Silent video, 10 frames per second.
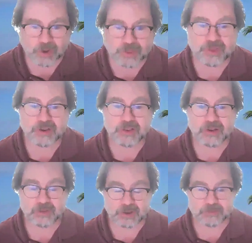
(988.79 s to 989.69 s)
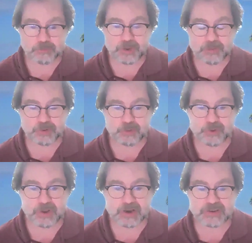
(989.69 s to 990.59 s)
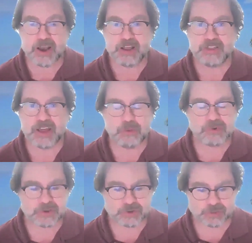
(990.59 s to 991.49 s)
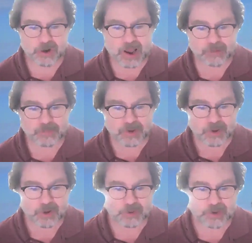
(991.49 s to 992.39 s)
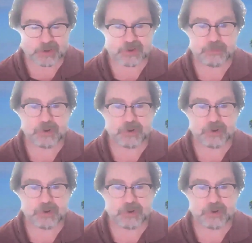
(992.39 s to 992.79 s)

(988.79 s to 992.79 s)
One thing that people don't realize, that was a trap. Okay, that